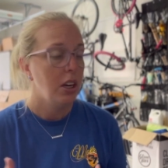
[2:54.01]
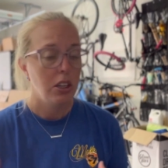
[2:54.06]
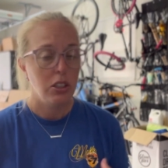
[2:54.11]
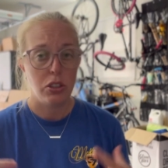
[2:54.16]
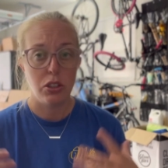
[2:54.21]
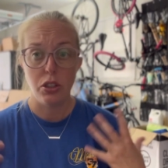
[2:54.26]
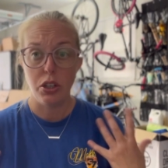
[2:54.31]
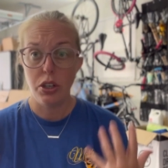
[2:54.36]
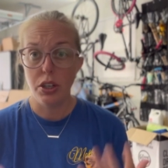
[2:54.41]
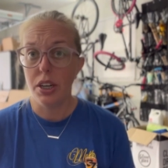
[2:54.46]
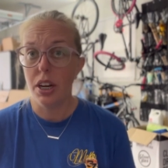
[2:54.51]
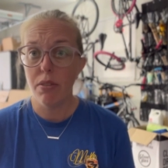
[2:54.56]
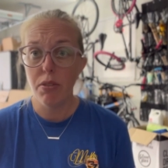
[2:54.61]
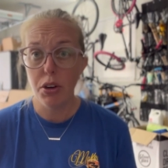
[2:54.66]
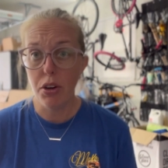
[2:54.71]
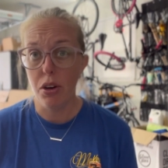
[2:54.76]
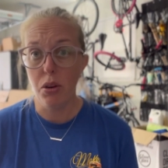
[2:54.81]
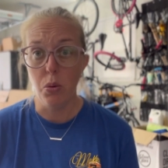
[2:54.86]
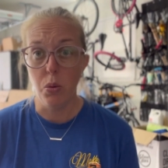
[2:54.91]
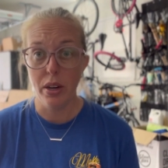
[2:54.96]
So you never
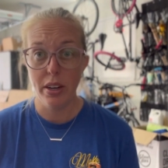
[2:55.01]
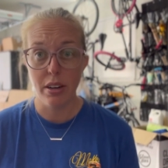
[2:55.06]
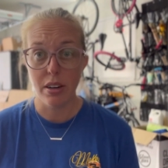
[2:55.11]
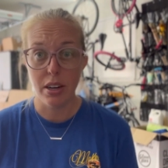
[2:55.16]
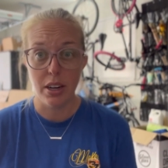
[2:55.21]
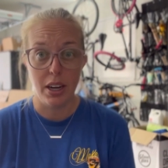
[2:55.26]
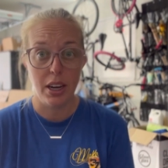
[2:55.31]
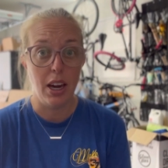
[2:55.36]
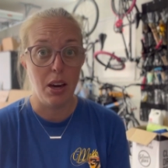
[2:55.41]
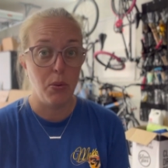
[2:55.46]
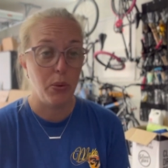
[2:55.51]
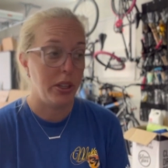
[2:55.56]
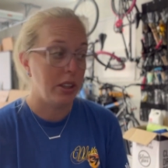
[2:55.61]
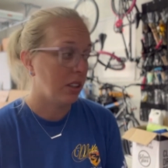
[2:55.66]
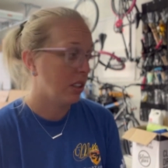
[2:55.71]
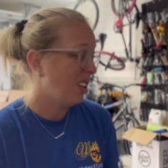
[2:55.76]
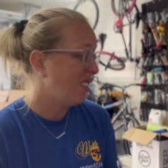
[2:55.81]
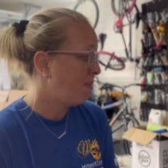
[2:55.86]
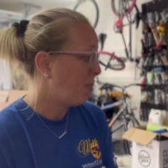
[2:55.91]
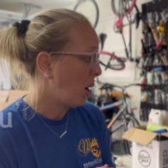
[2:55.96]
know what you're gonna get with
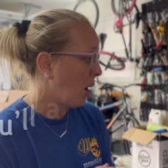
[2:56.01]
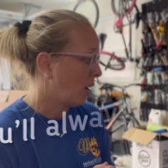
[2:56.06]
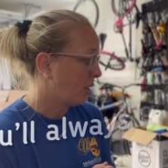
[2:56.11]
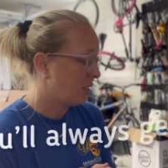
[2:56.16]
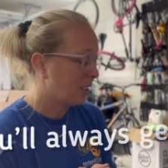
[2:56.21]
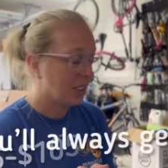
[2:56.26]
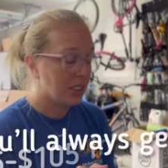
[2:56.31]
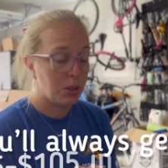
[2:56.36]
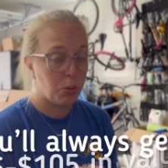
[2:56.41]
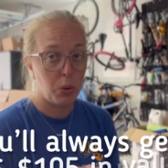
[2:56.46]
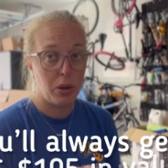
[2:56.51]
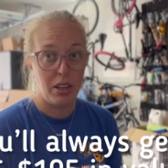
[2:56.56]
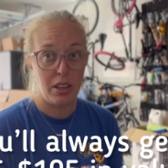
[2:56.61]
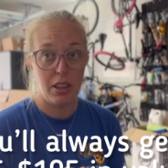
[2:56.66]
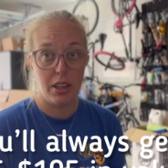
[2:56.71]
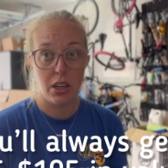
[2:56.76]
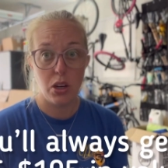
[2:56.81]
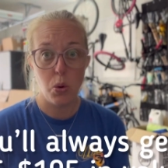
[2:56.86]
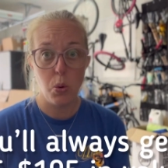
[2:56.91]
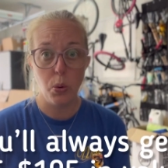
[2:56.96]
Box. That's one of
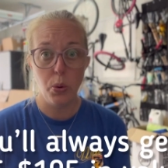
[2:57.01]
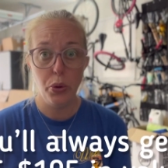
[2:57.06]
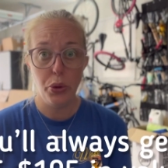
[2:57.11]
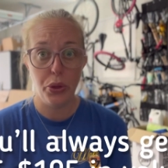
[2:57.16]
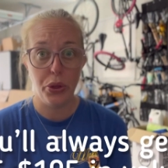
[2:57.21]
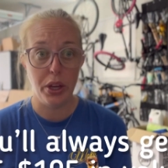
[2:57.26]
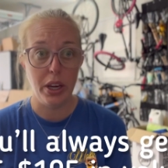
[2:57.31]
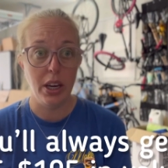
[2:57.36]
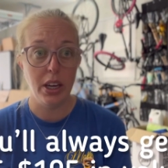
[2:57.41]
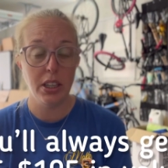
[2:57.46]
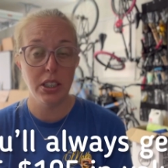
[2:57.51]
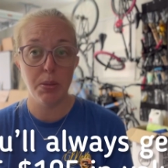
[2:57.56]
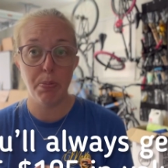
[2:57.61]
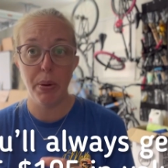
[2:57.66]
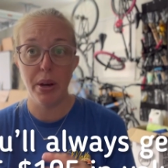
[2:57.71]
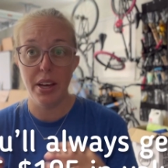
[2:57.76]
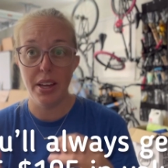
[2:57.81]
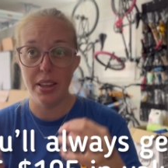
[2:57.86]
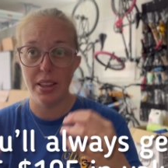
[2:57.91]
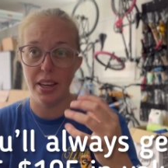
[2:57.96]
the cool things,
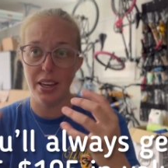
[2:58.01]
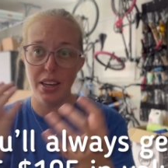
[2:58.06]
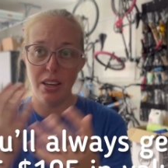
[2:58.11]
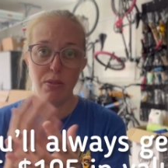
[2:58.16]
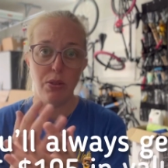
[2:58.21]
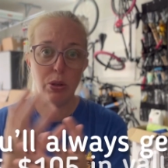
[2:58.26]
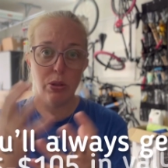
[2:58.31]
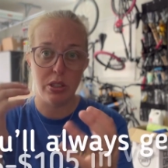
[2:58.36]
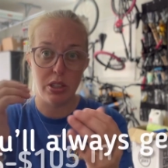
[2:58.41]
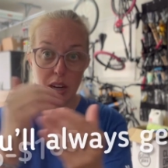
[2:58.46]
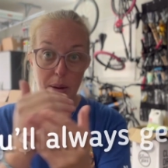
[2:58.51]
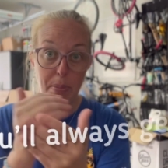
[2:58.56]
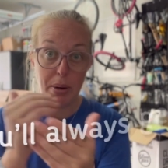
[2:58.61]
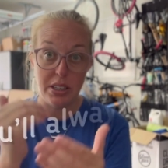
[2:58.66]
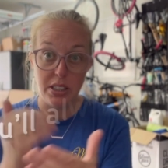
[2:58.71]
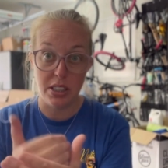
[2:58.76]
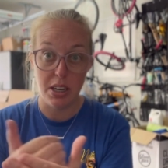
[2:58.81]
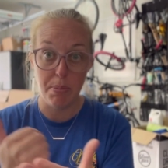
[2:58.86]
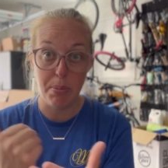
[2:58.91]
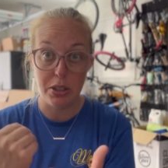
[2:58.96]
but they give you
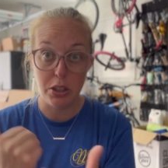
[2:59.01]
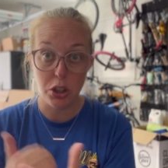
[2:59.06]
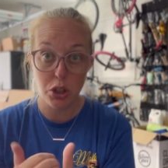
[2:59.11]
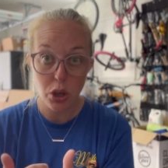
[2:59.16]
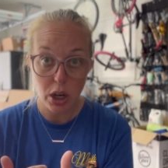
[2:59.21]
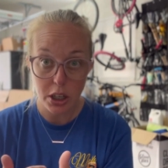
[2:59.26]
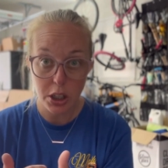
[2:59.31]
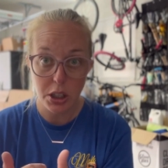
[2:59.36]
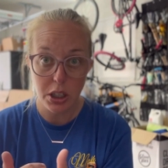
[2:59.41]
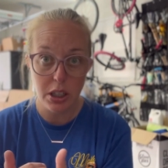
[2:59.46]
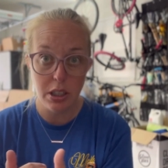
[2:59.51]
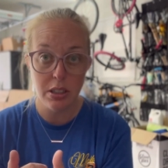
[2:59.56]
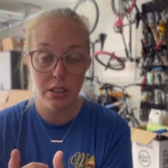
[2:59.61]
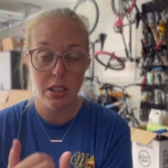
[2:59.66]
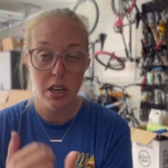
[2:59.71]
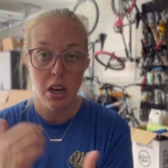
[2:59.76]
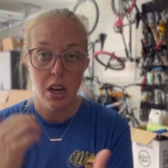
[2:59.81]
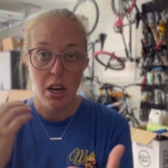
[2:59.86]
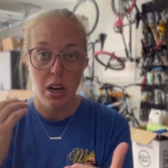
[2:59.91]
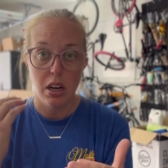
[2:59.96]
step-by-step -step instructions
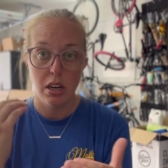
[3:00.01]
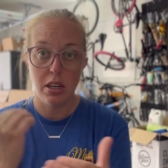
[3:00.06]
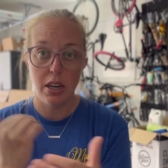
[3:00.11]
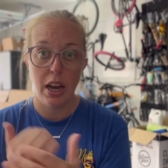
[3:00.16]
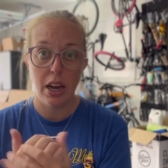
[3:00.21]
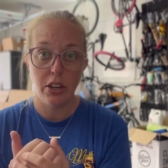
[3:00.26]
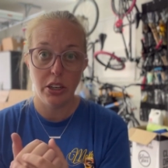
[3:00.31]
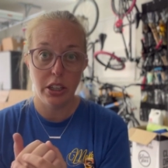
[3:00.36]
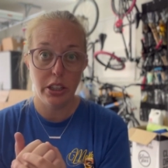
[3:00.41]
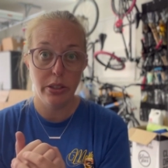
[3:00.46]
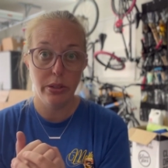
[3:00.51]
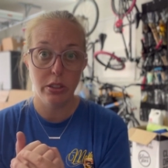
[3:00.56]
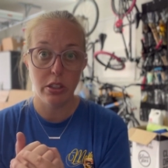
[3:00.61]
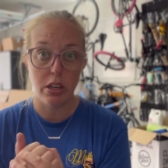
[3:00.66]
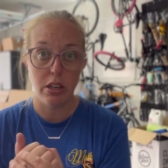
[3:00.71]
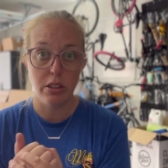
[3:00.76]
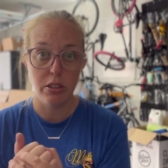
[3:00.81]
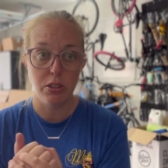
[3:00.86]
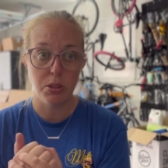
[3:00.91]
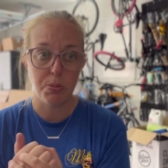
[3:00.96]
on how to use all those